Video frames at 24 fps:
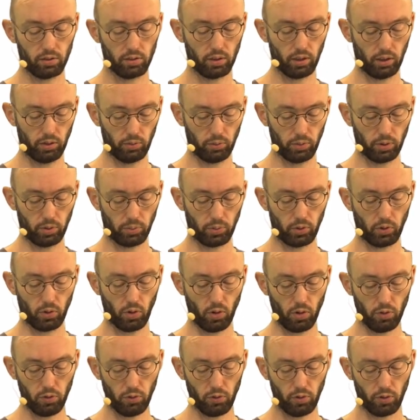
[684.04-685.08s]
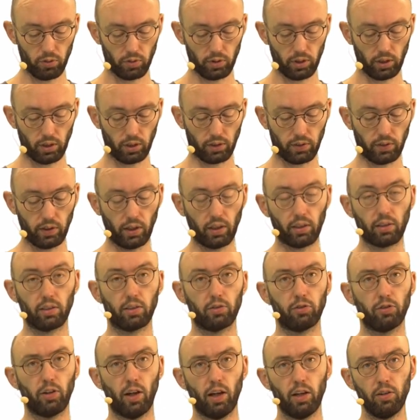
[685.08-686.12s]
And we observe that exactly
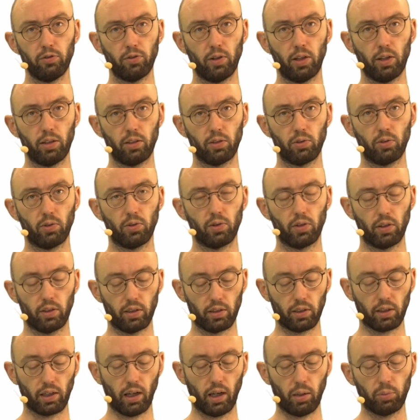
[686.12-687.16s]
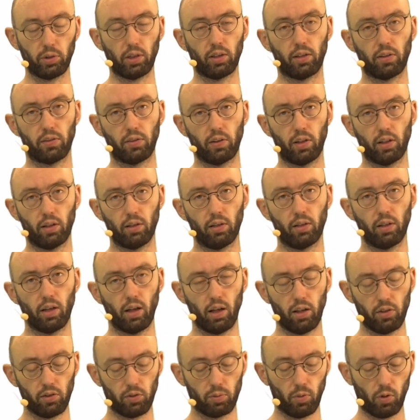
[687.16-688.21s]
5 values in the gap data set
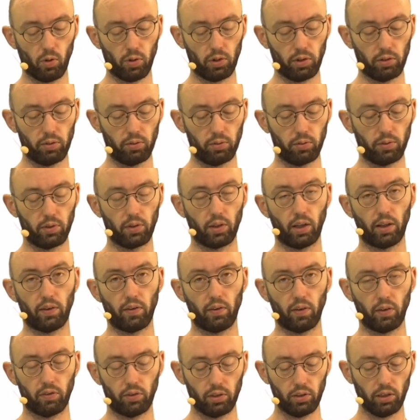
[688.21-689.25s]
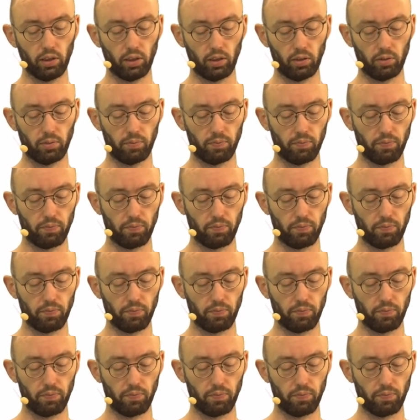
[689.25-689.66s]
are smaller than 17.